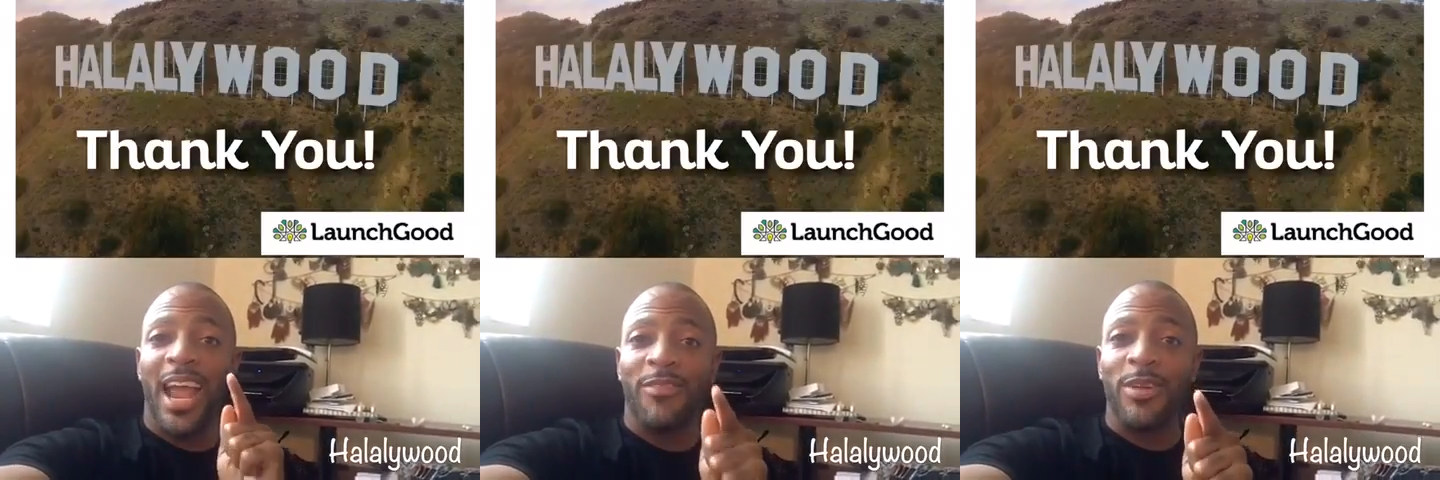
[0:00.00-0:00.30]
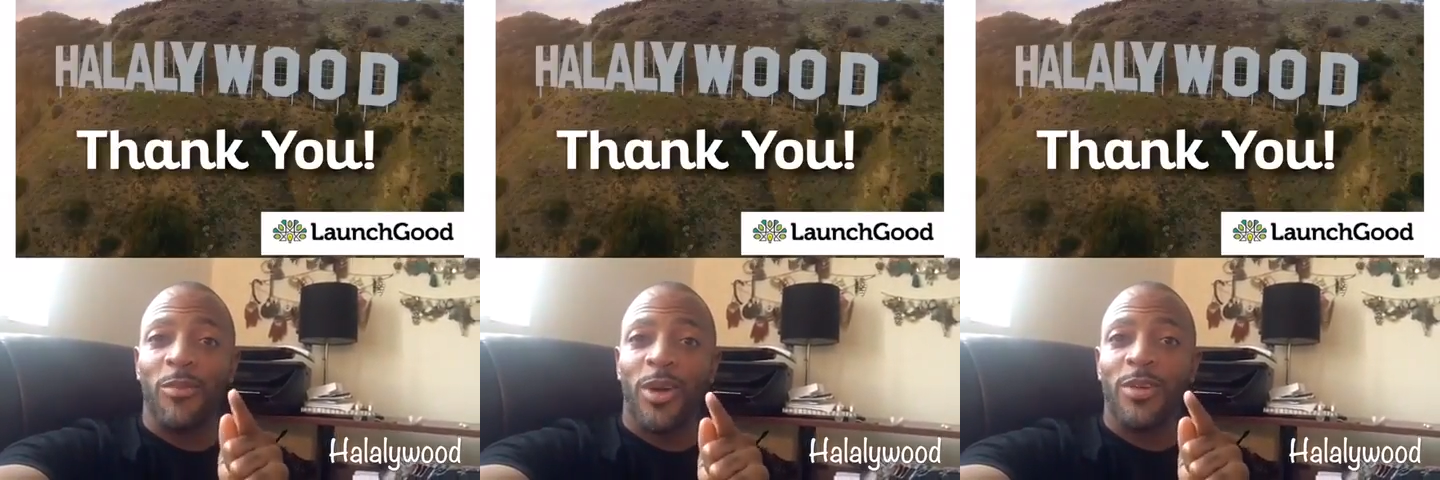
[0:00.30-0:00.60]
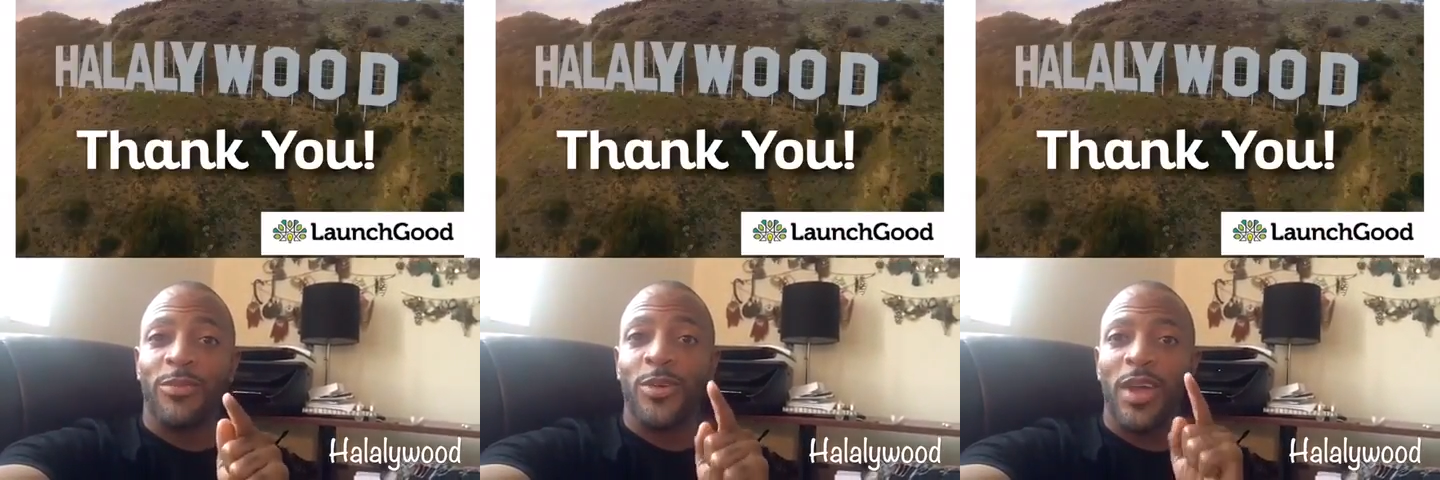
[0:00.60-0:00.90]
every one
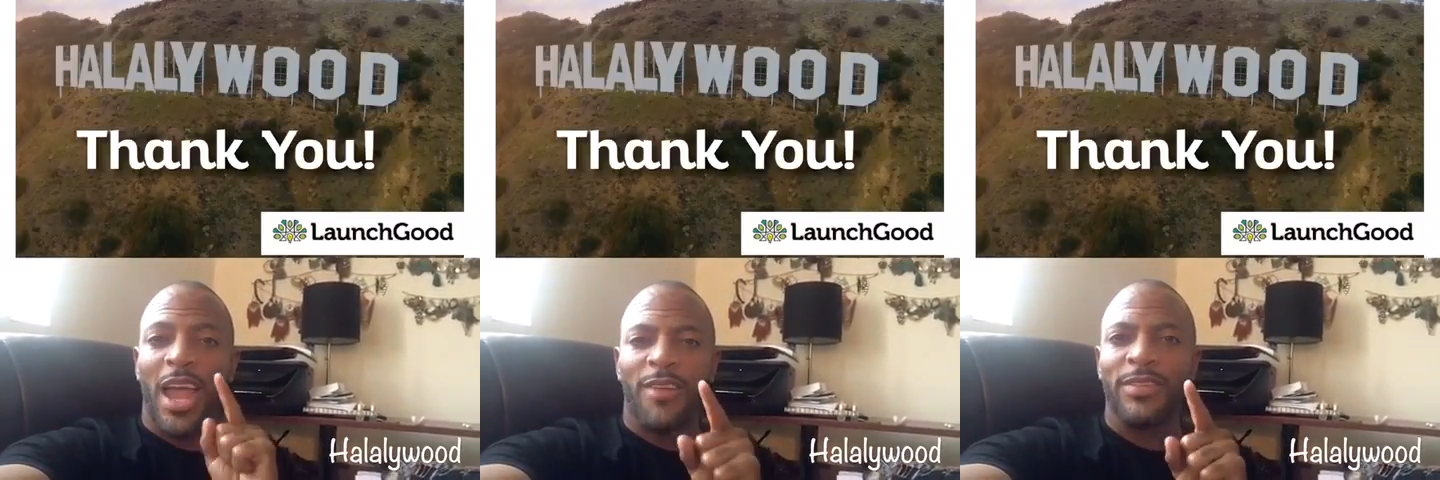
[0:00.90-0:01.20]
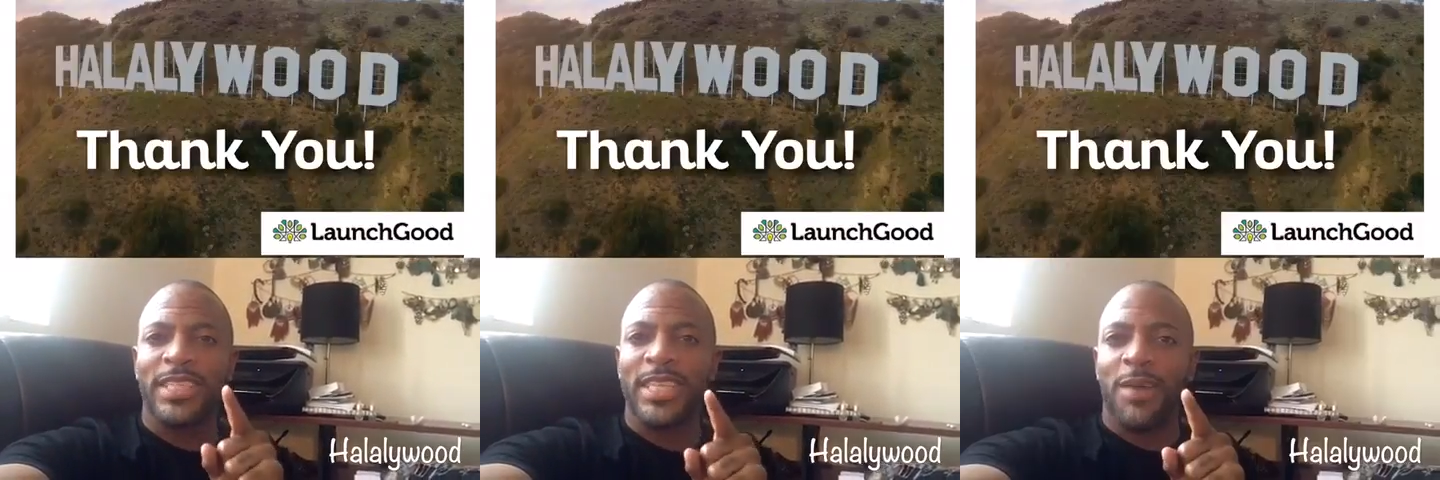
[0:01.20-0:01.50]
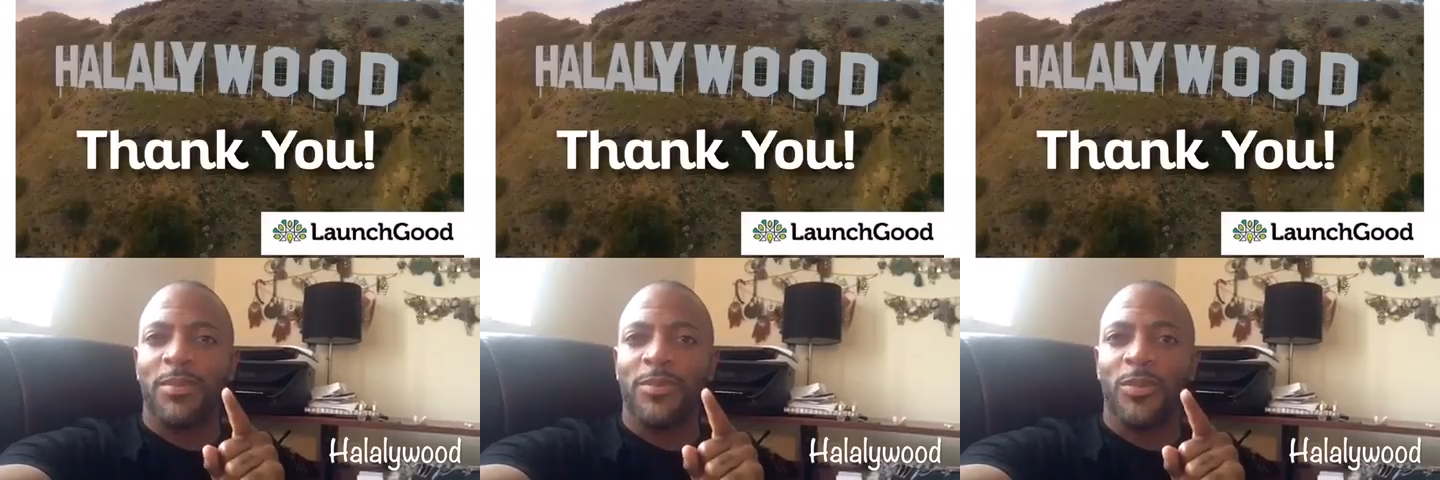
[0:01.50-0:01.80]
of you every
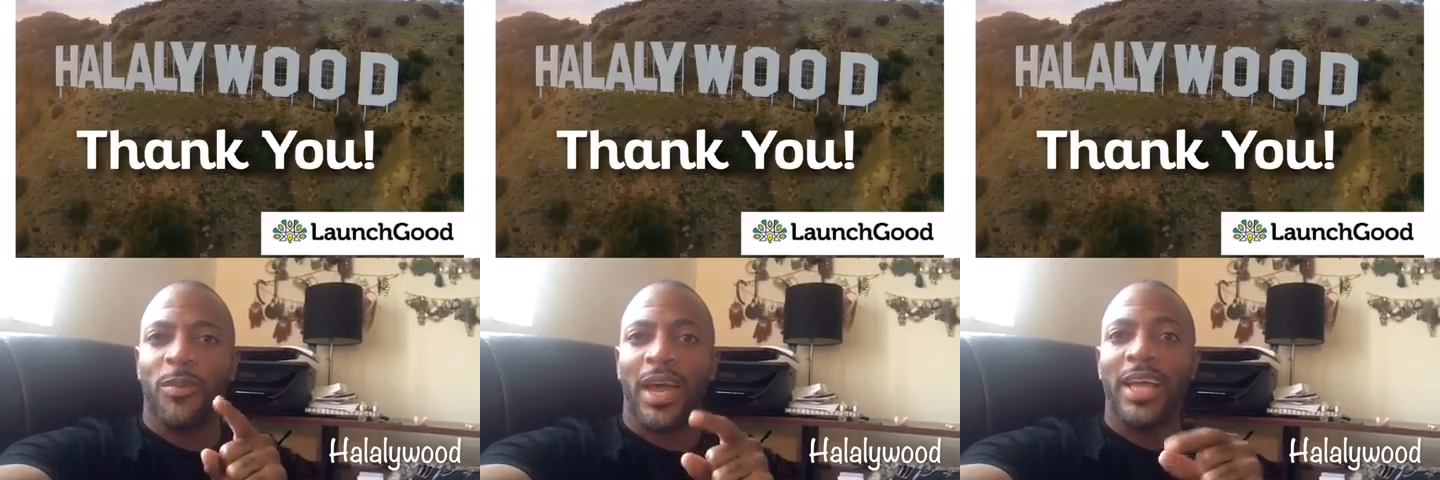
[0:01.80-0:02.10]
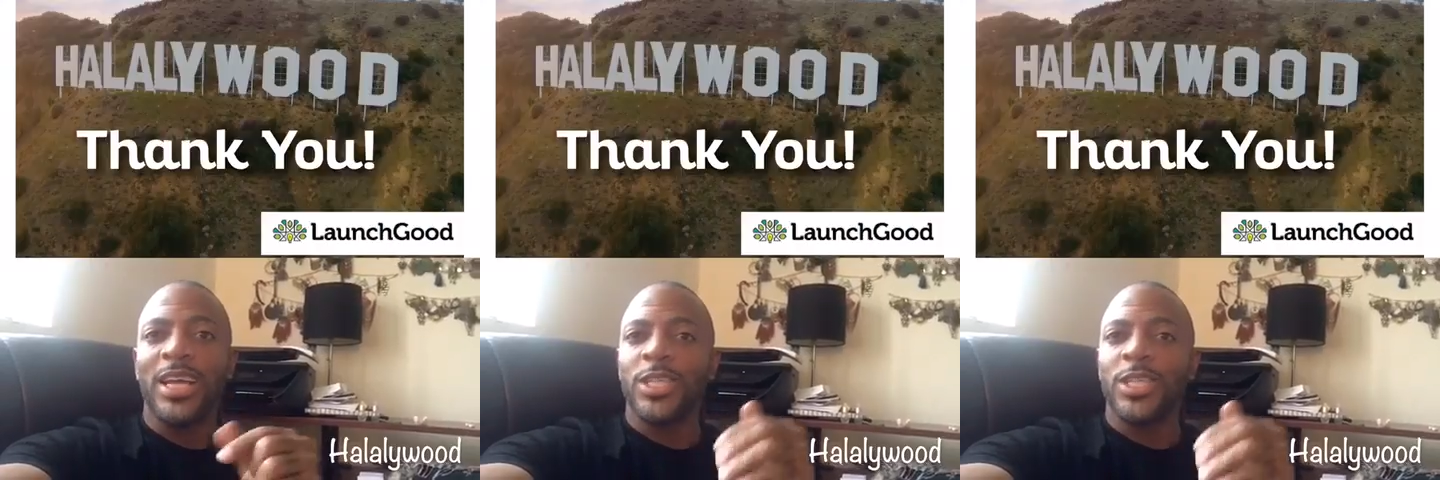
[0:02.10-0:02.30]
step of the way.